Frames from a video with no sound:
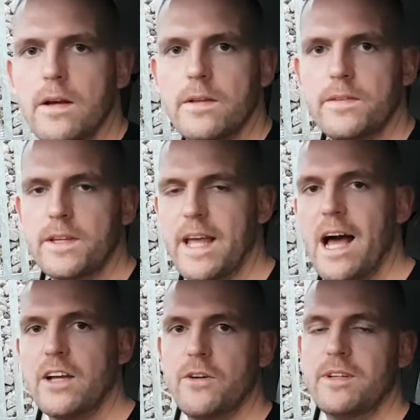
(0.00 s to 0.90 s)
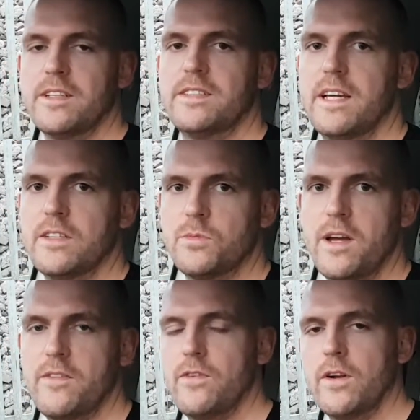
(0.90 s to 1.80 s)
The car currently sits
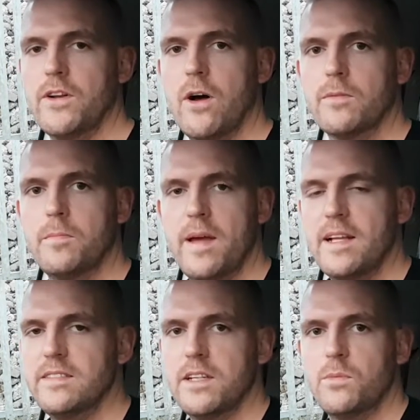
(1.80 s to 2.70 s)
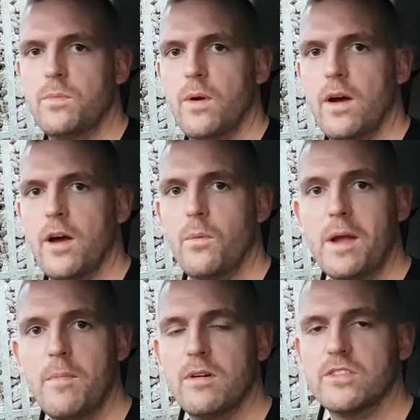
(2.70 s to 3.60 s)
with non-painted wing
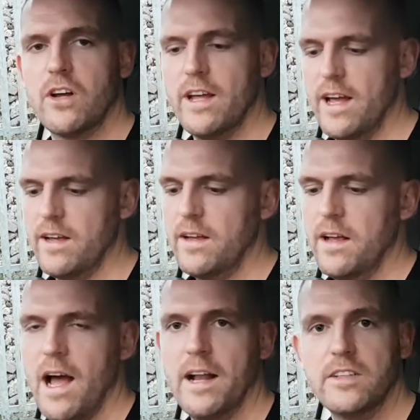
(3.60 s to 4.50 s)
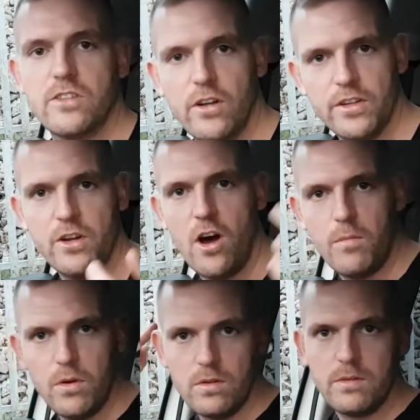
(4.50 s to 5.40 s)
mirrors on it, and it's got the
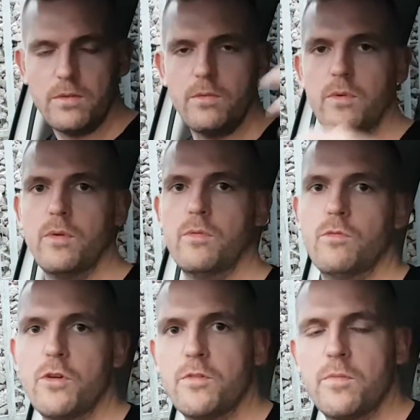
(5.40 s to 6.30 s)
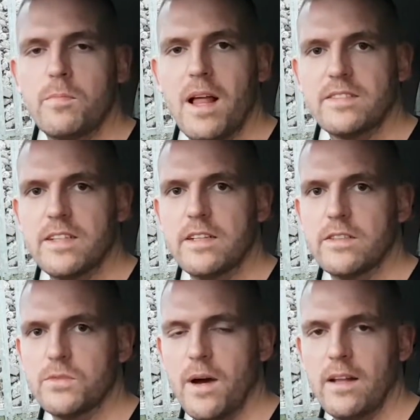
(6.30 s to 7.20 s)
normal roof plastics
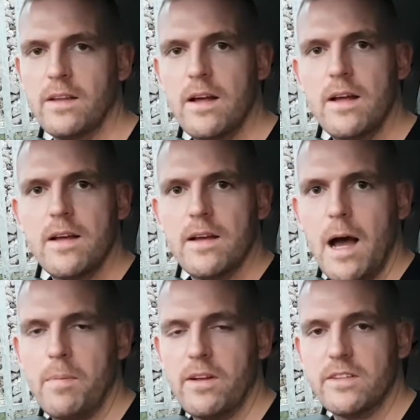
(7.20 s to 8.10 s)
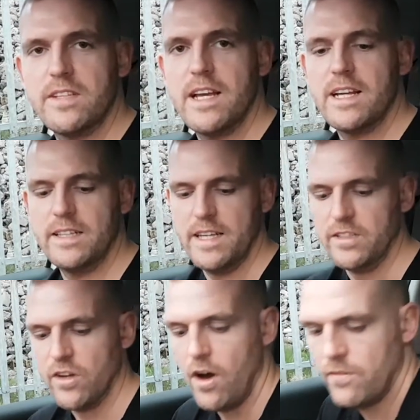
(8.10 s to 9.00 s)
as well. I plan on taking these
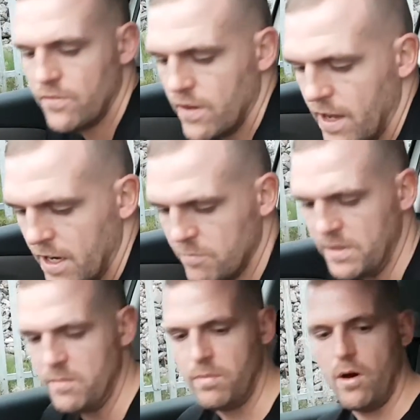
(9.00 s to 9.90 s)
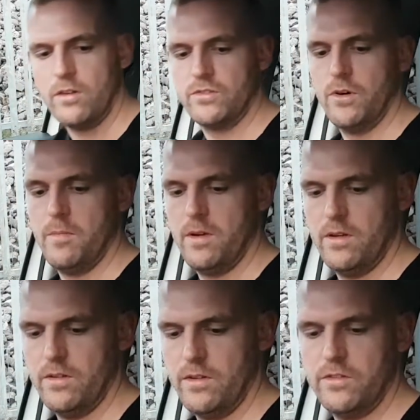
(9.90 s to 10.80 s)
off, and I've been and bought some
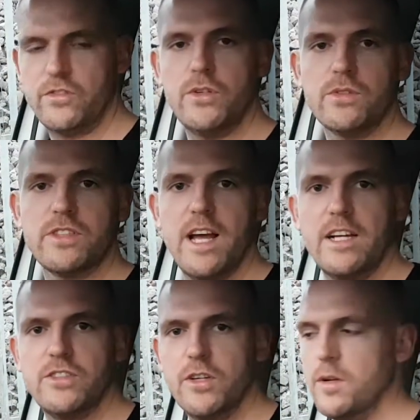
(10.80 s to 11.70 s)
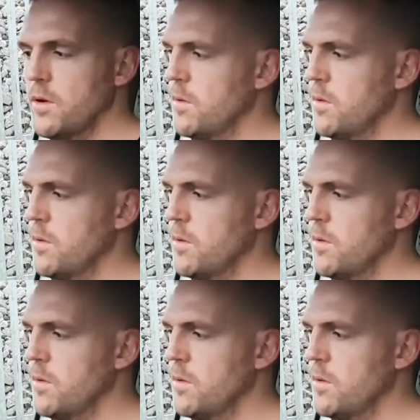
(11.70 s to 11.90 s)
Toolstation